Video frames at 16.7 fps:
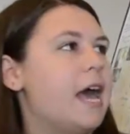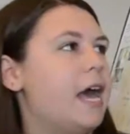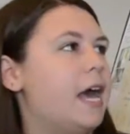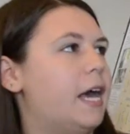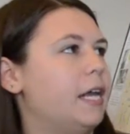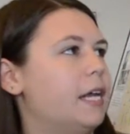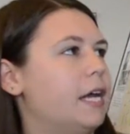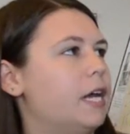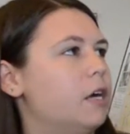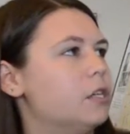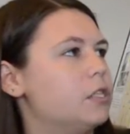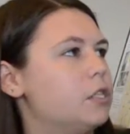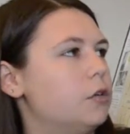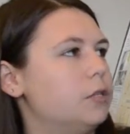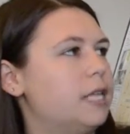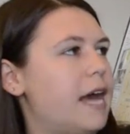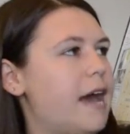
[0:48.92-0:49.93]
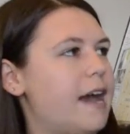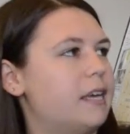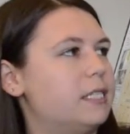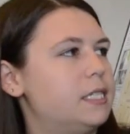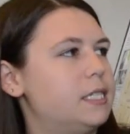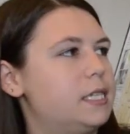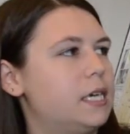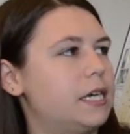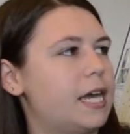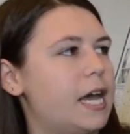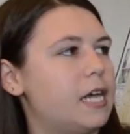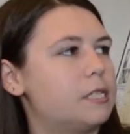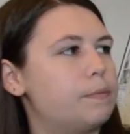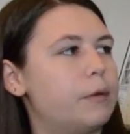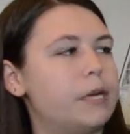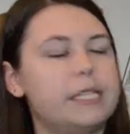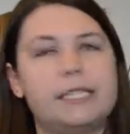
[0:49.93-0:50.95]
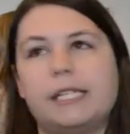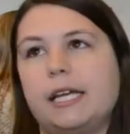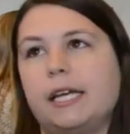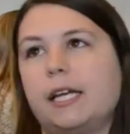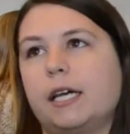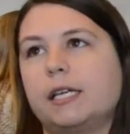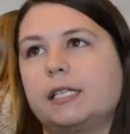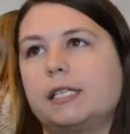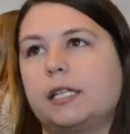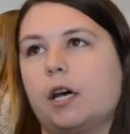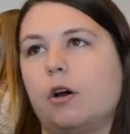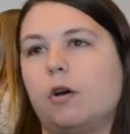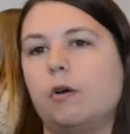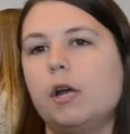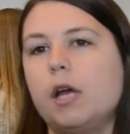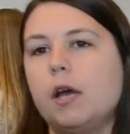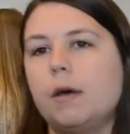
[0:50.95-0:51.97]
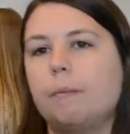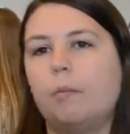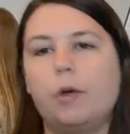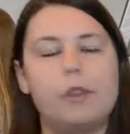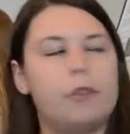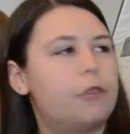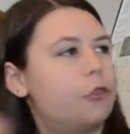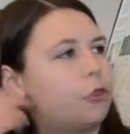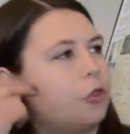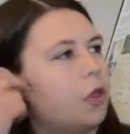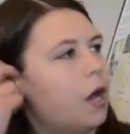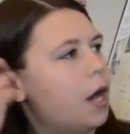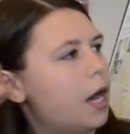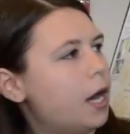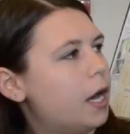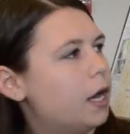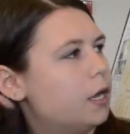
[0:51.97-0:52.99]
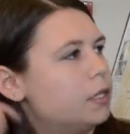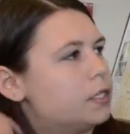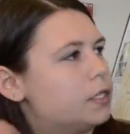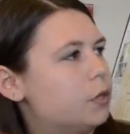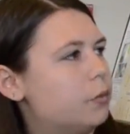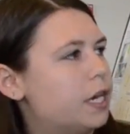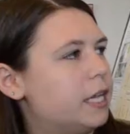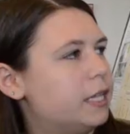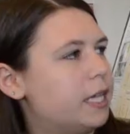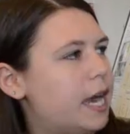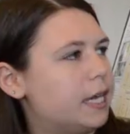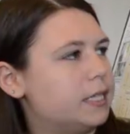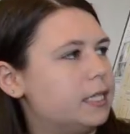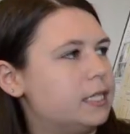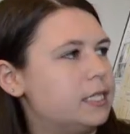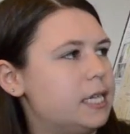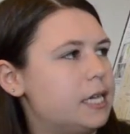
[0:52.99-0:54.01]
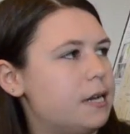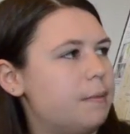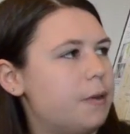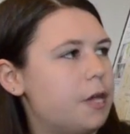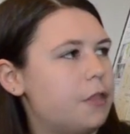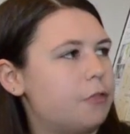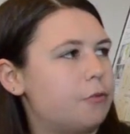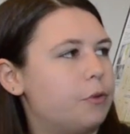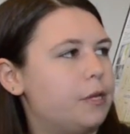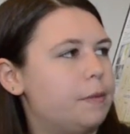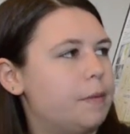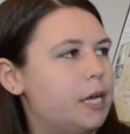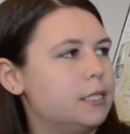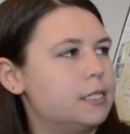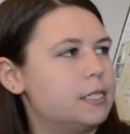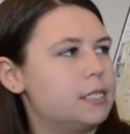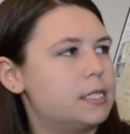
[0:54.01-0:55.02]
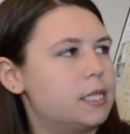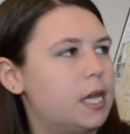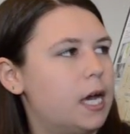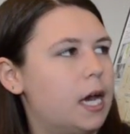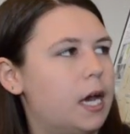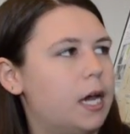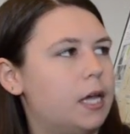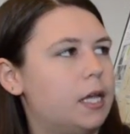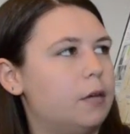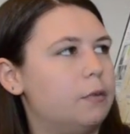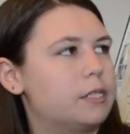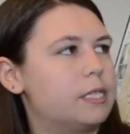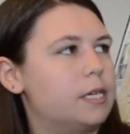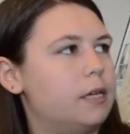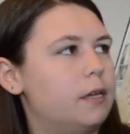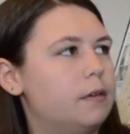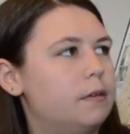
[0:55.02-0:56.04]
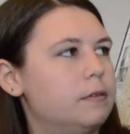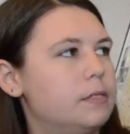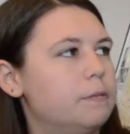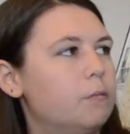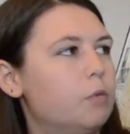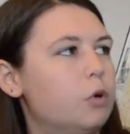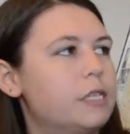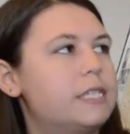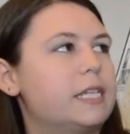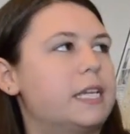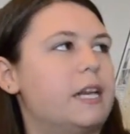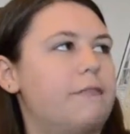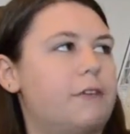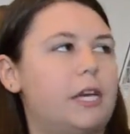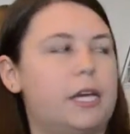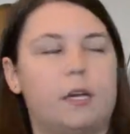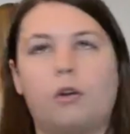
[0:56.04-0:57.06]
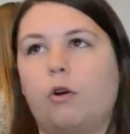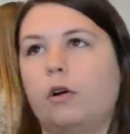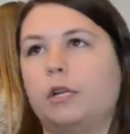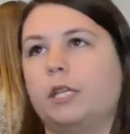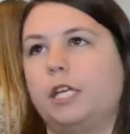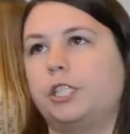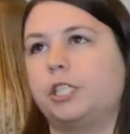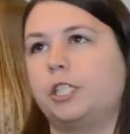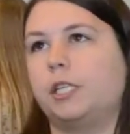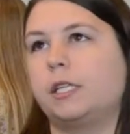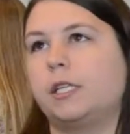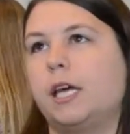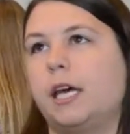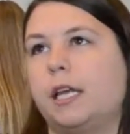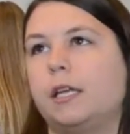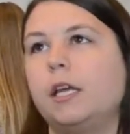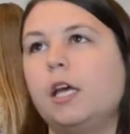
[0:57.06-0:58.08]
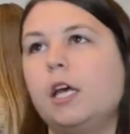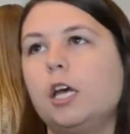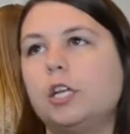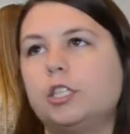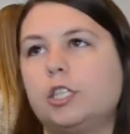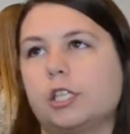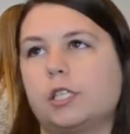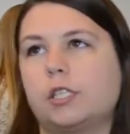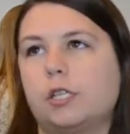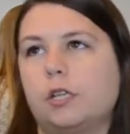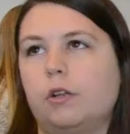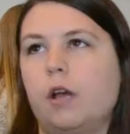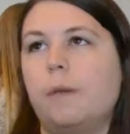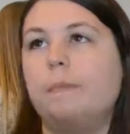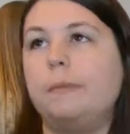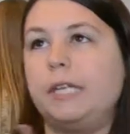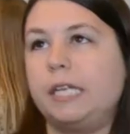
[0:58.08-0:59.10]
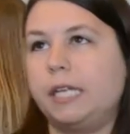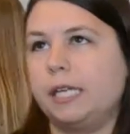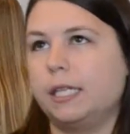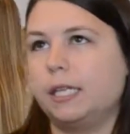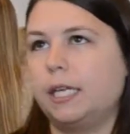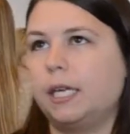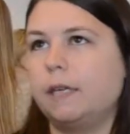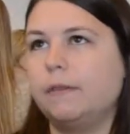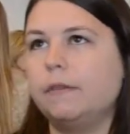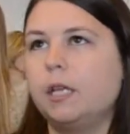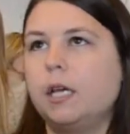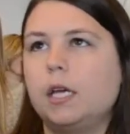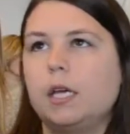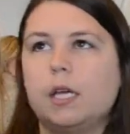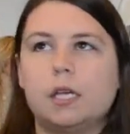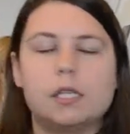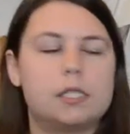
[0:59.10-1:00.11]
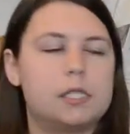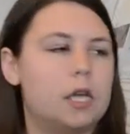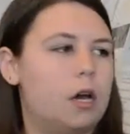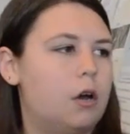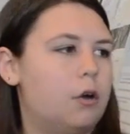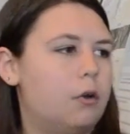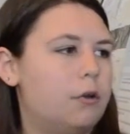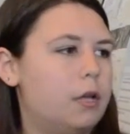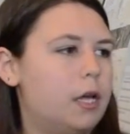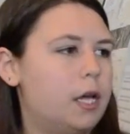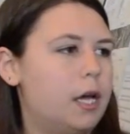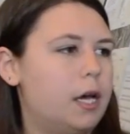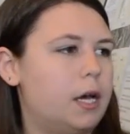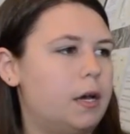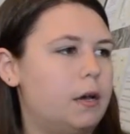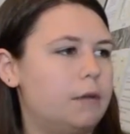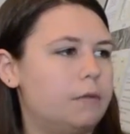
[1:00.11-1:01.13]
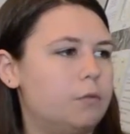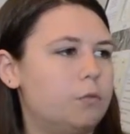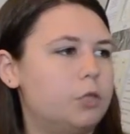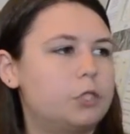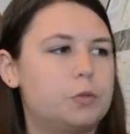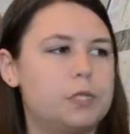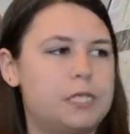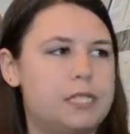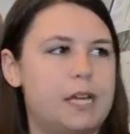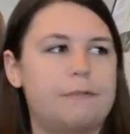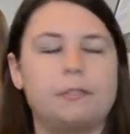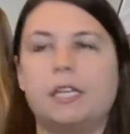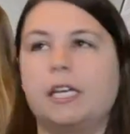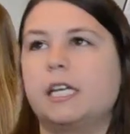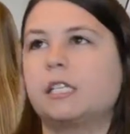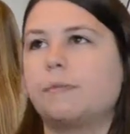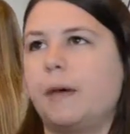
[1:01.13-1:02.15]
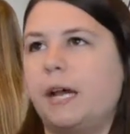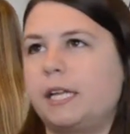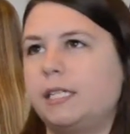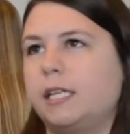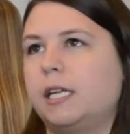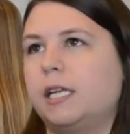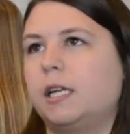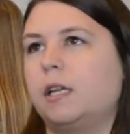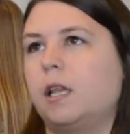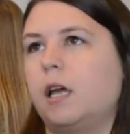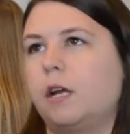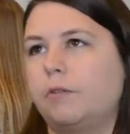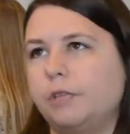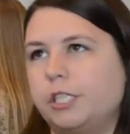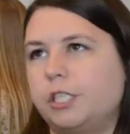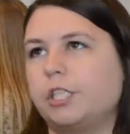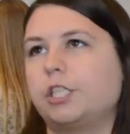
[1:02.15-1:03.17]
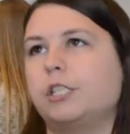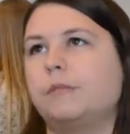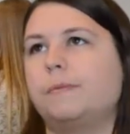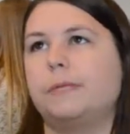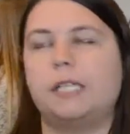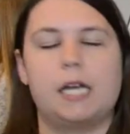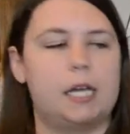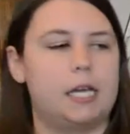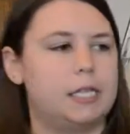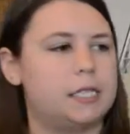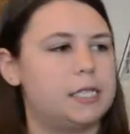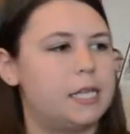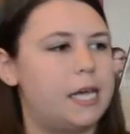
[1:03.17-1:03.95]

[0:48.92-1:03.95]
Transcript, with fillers: And I also lagged the gas price data, so when uh, so when I lagged the data by three months, uh, it was a more significant correlation than just immediately. So, uh, which was definitely expected, and a lot of research has been done into